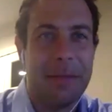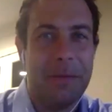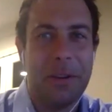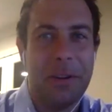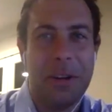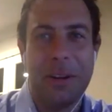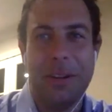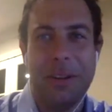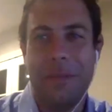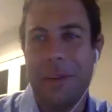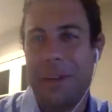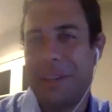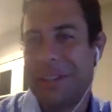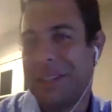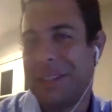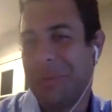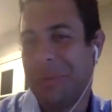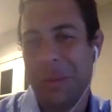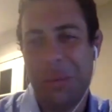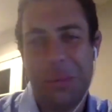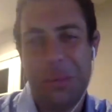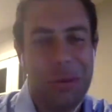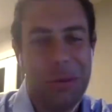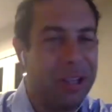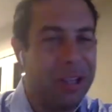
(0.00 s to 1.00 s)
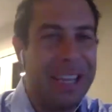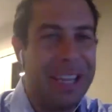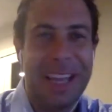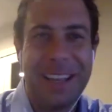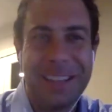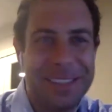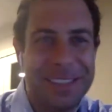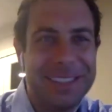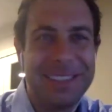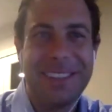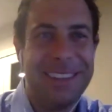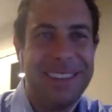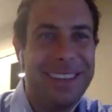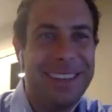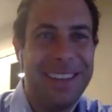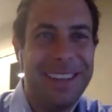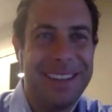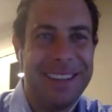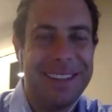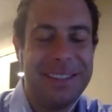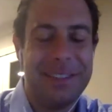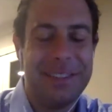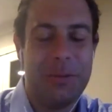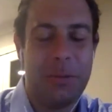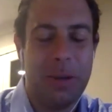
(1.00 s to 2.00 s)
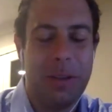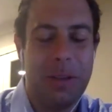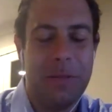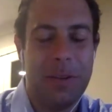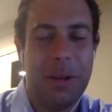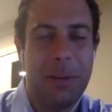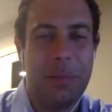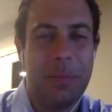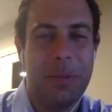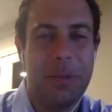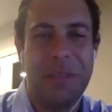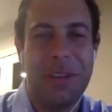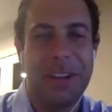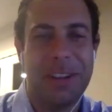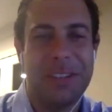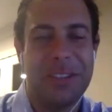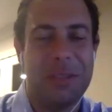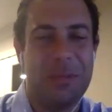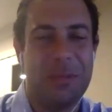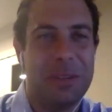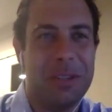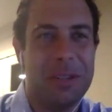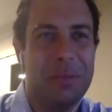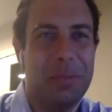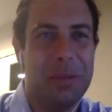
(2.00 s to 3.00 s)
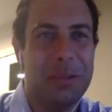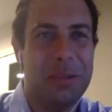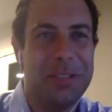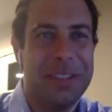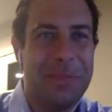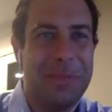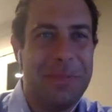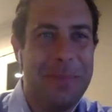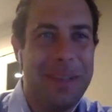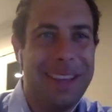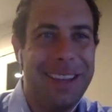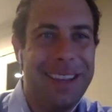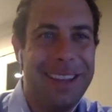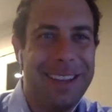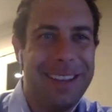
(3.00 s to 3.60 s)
very, very simply put. Yes, it is. We have a number of customers in Mozambique.